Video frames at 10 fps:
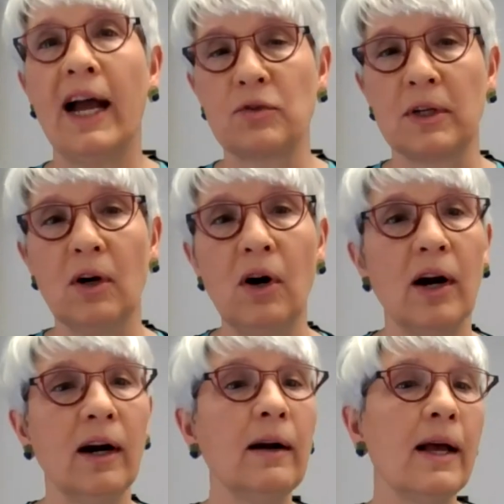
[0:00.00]
actually
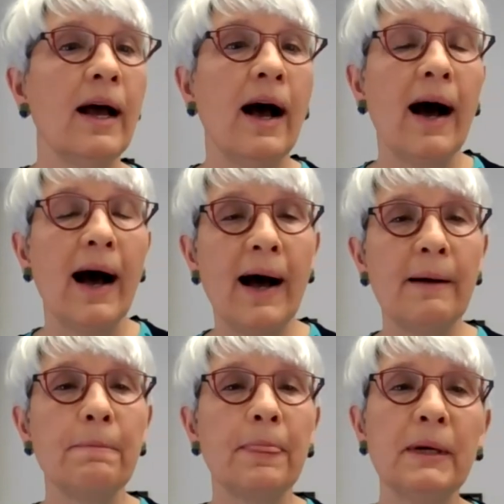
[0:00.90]
are.
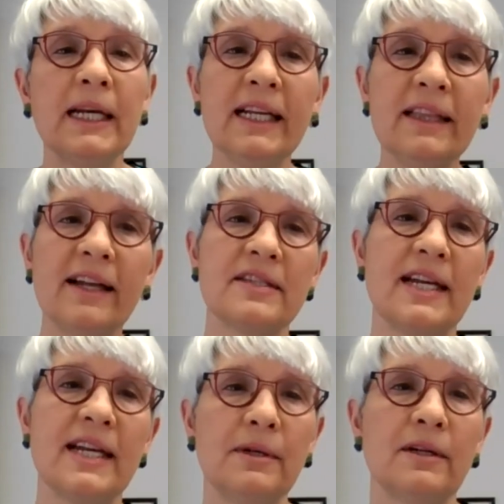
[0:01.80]
But in that
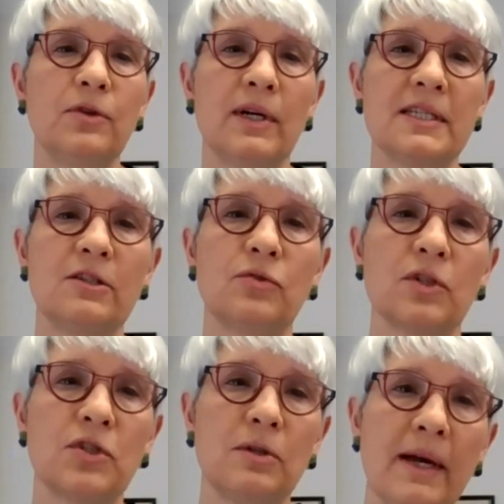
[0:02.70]
statement of U.S.
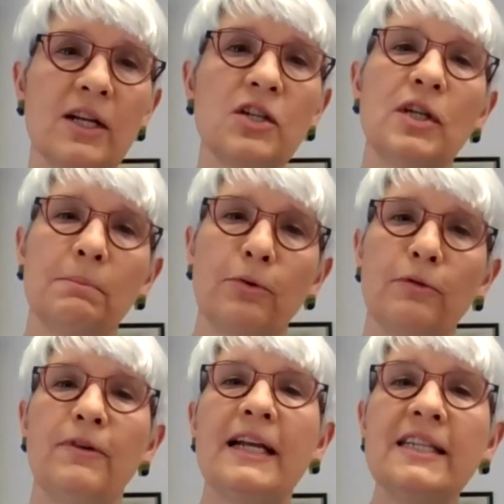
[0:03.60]
interest, you mentioned
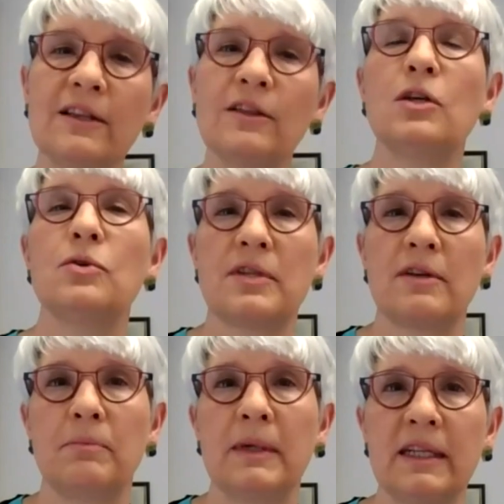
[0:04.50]
preventing the use
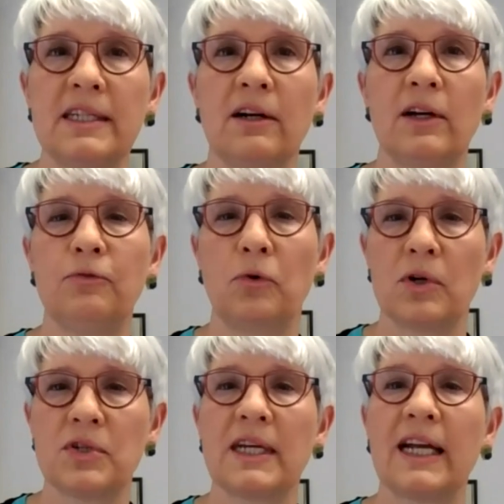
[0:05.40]
of military
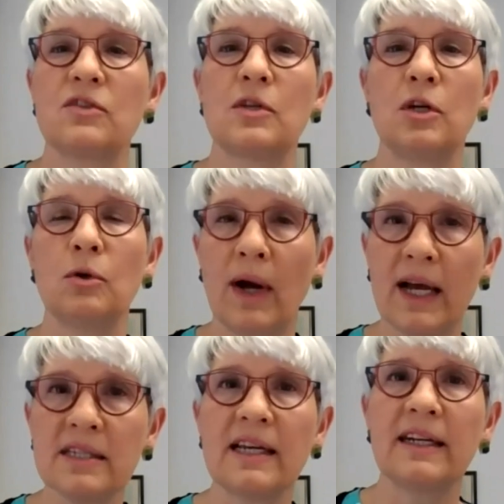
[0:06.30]
force against the
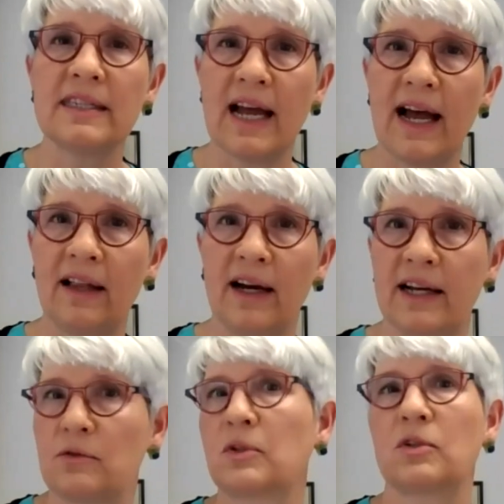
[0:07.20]
U.S. and its
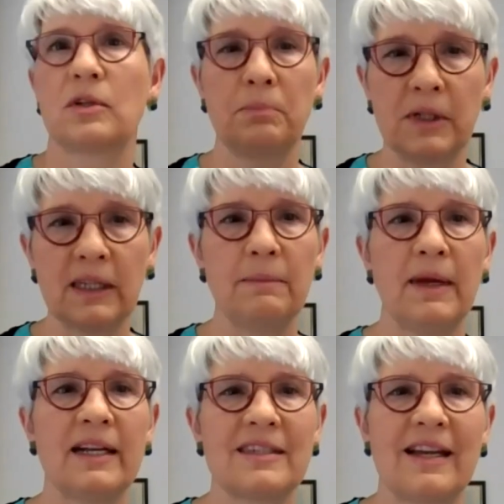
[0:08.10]
allies, which completely
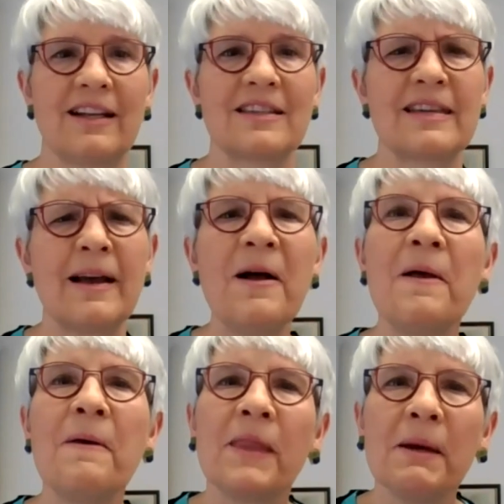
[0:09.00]
makes sense.
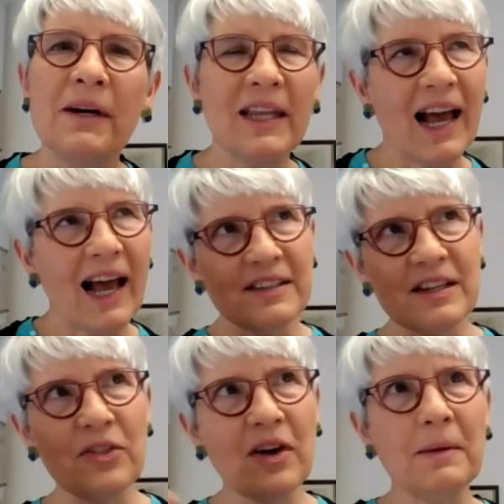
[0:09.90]
But as
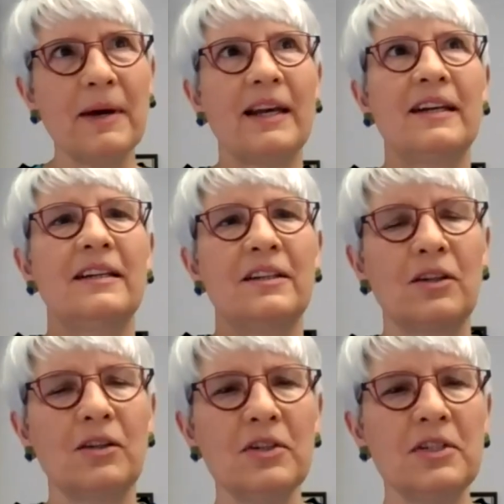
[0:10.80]
I thought about it, it
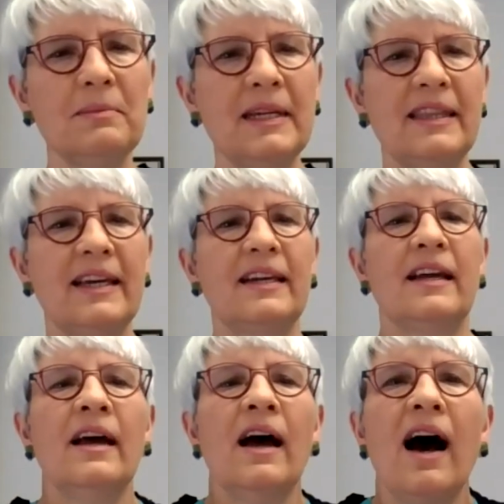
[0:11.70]
occurred to me that
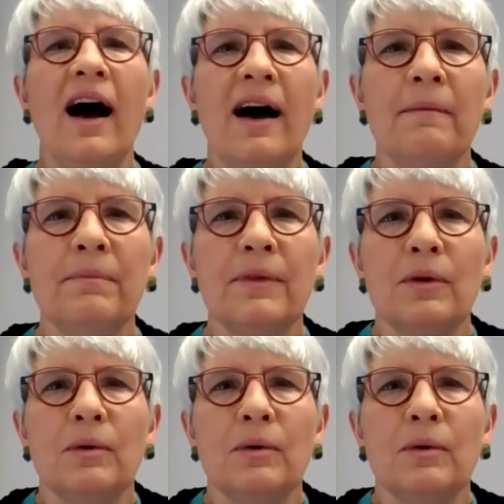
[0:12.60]
I